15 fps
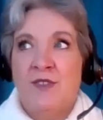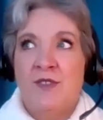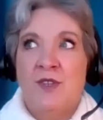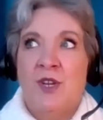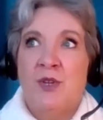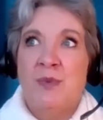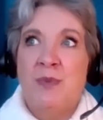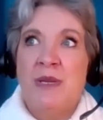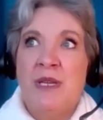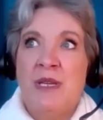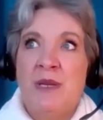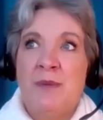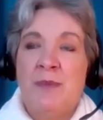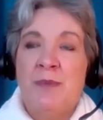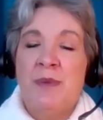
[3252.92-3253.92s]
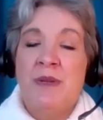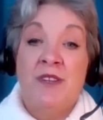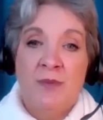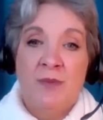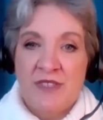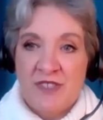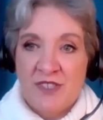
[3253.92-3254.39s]
a lot of people in
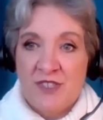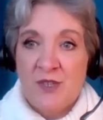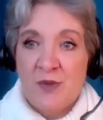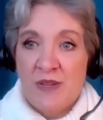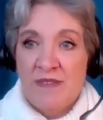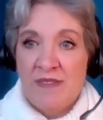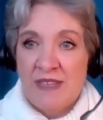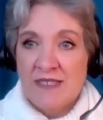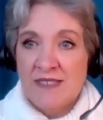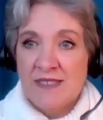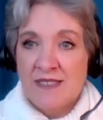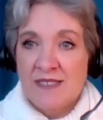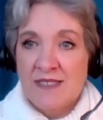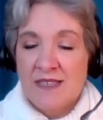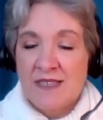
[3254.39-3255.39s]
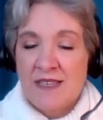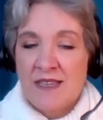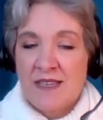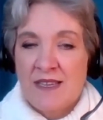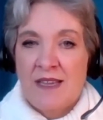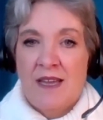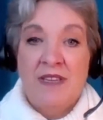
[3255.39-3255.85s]
Europe that are doing this,
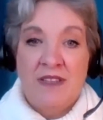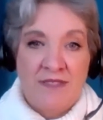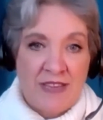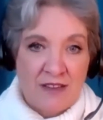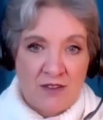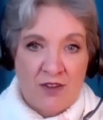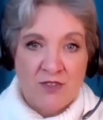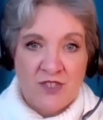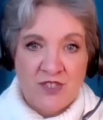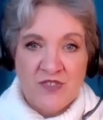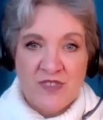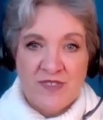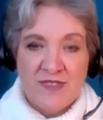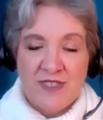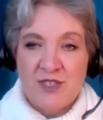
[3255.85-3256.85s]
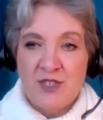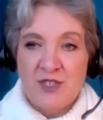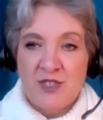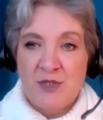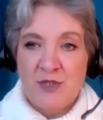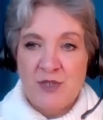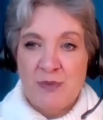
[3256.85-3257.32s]
bringing that consciousness into
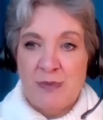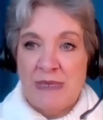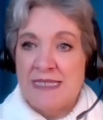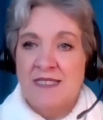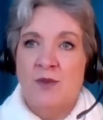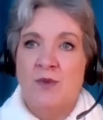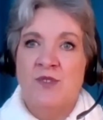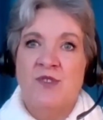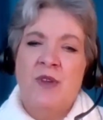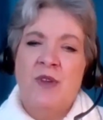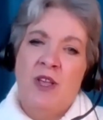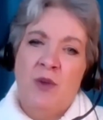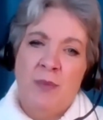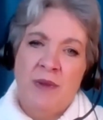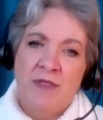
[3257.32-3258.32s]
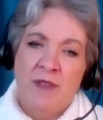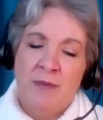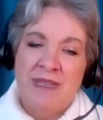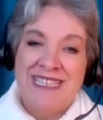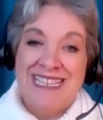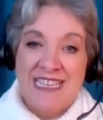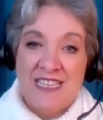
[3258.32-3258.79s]
business, and also helping them
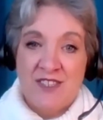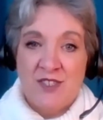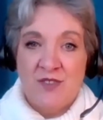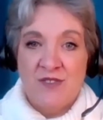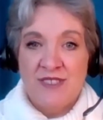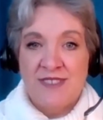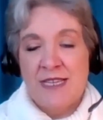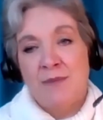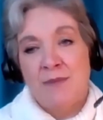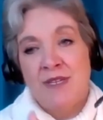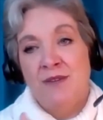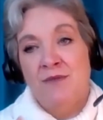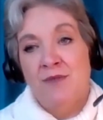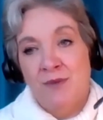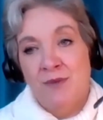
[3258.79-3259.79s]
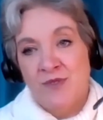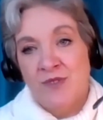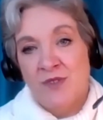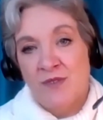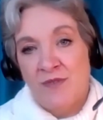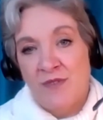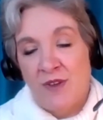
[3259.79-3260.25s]
adhere to the 17
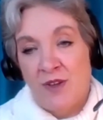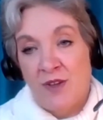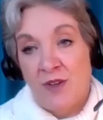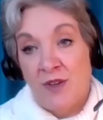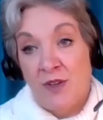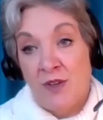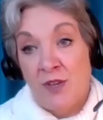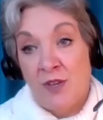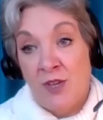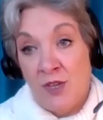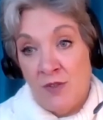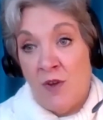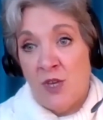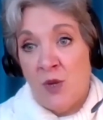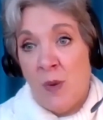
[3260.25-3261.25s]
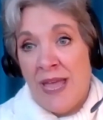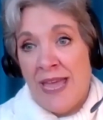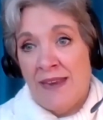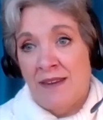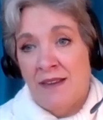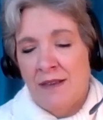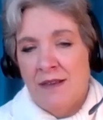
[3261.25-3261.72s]
rules of the
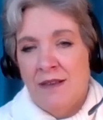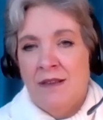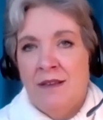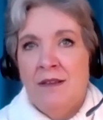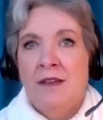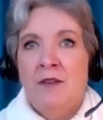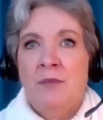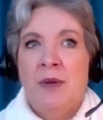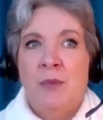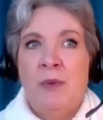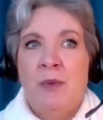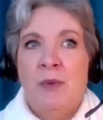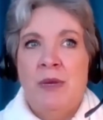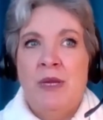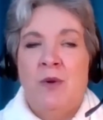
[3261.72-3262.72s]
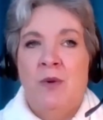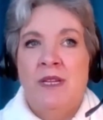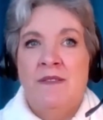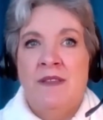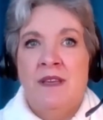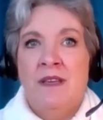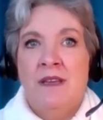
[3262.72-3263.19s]
UN. But we call
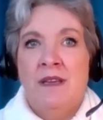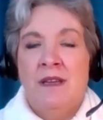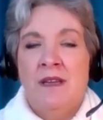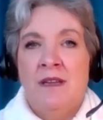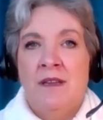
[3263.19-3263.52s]
it the